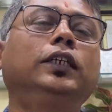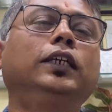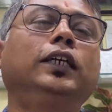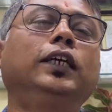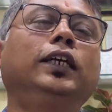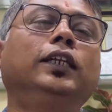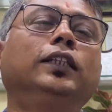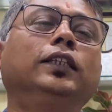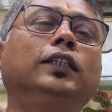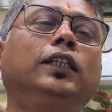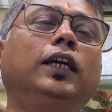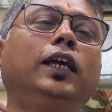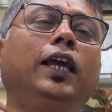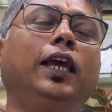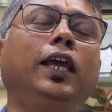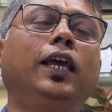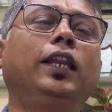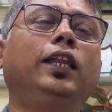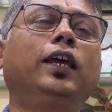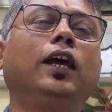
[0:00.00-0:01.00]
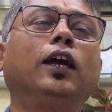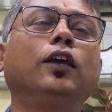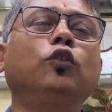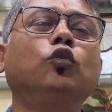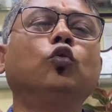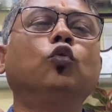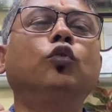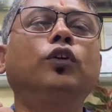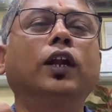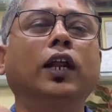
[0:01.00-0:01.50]
in the area
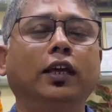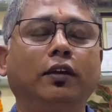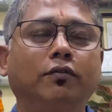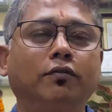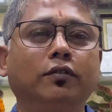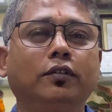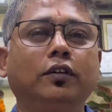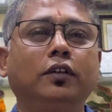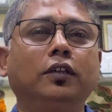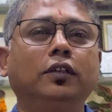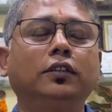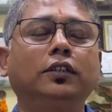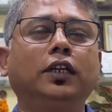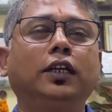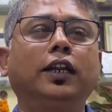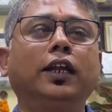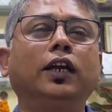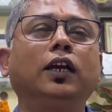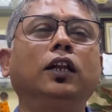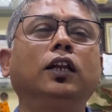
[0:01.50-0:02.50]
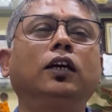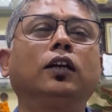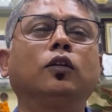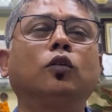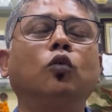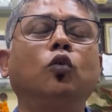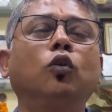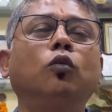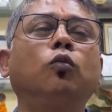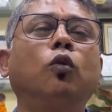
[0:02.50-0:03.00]
you drive, the regular
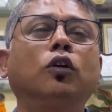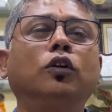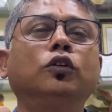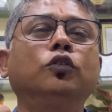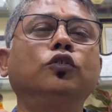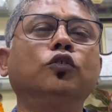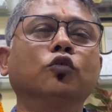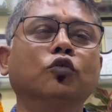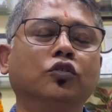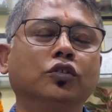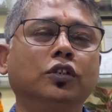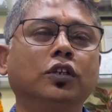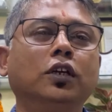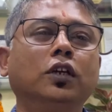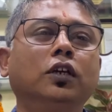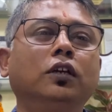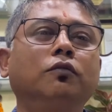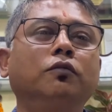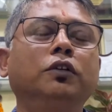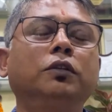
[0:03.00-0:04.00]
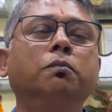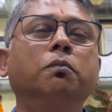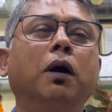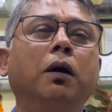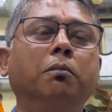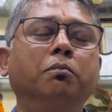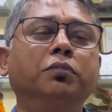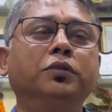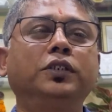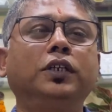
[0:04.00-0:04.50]
road what you use with
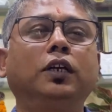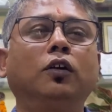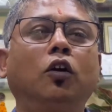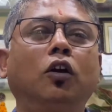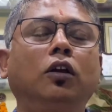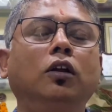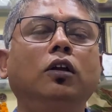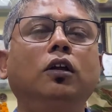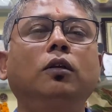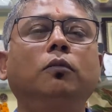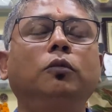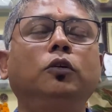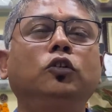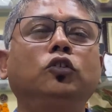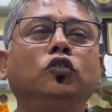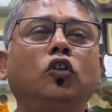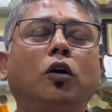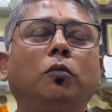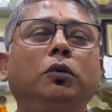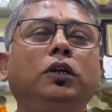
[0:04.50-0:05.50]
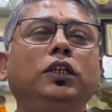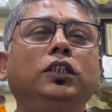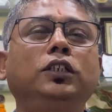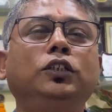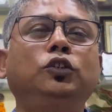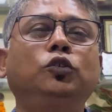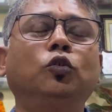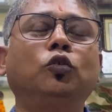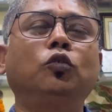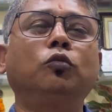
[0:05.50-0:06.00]
bumps and all. Because normally the
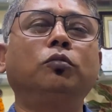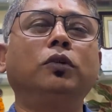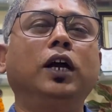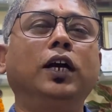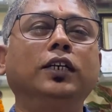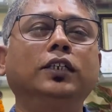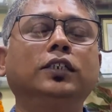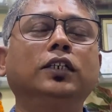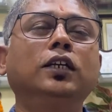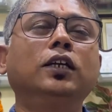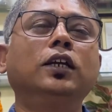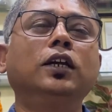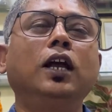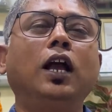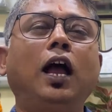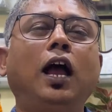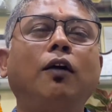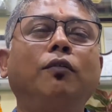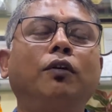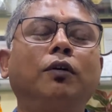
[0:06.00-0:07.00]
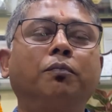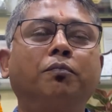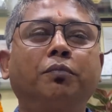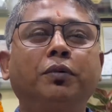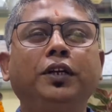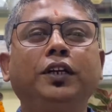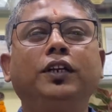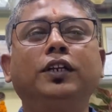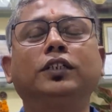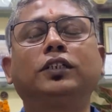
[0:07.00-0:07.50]
showroom guys have a
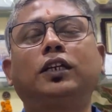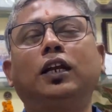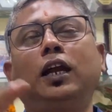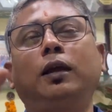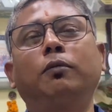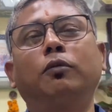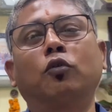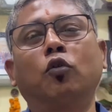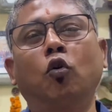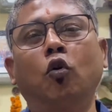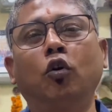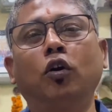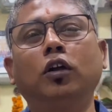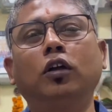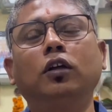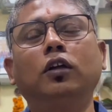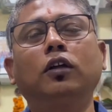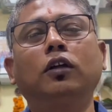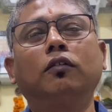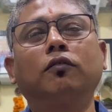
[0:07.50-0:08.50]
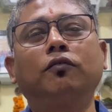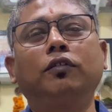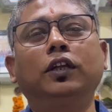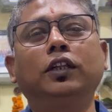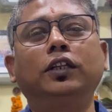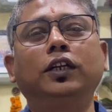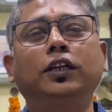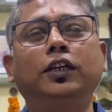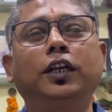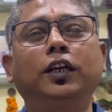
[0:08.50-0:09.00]
pre-described road where
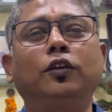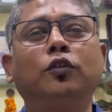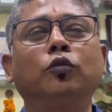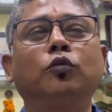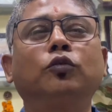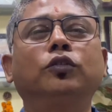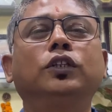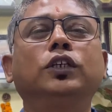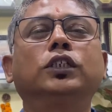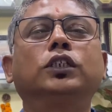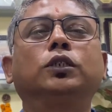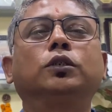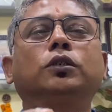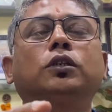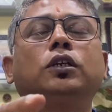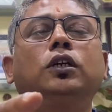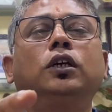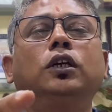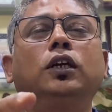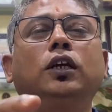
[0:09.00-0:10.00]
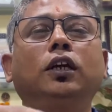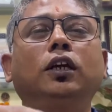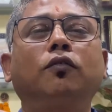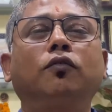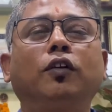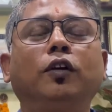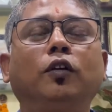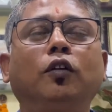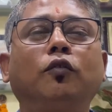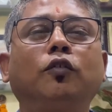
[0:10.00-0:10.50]
they take you this in
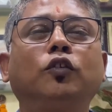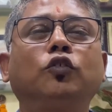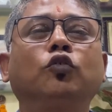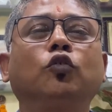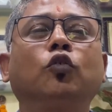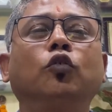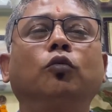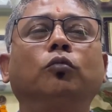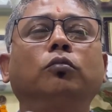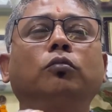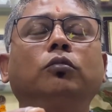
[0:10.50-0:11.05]
front of the showroom